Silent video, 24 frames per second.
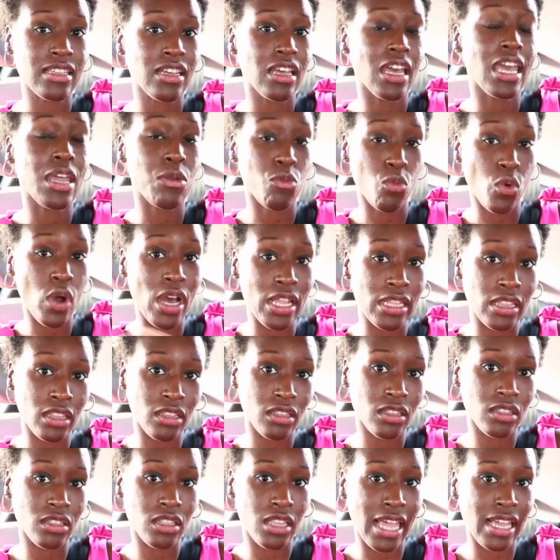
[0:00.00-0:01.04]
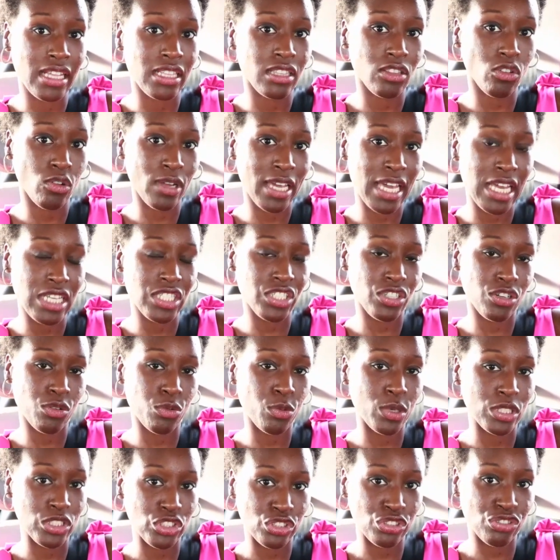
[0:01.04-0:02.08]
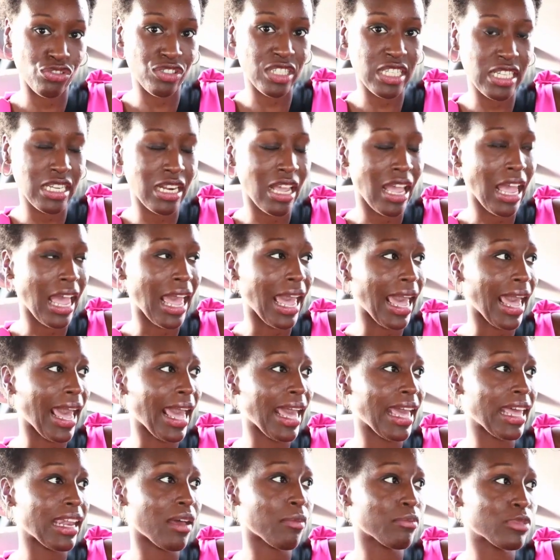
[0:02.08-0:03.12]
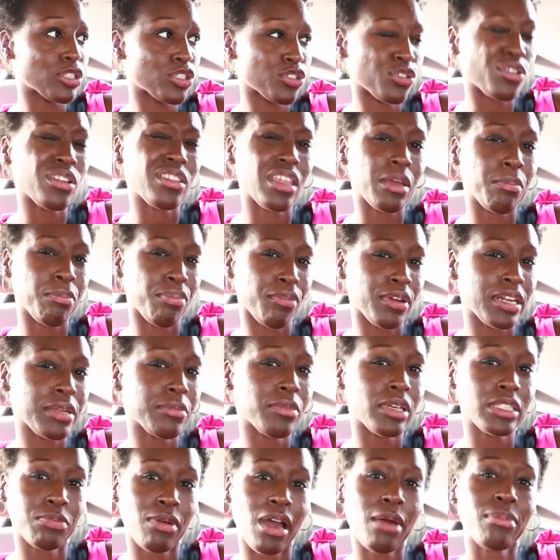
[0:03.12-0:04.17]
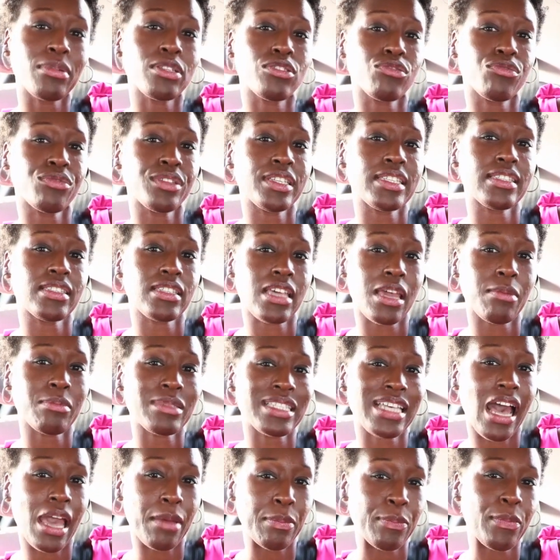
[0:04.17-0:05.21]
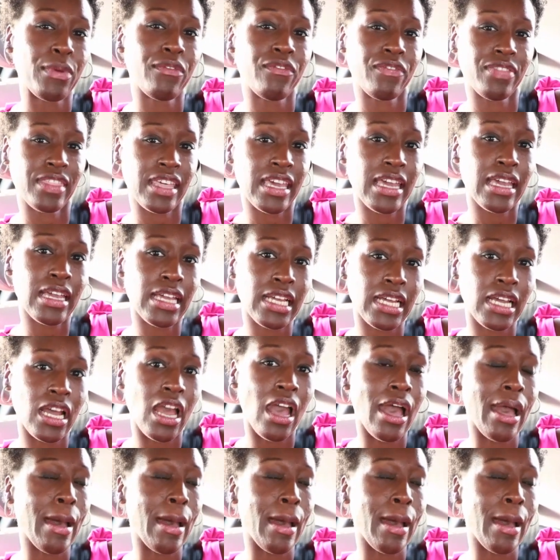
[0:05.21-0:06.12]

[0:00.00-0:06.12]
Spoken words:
in one like location or one street, and I'm sure they pretty much probably do the same type of thing.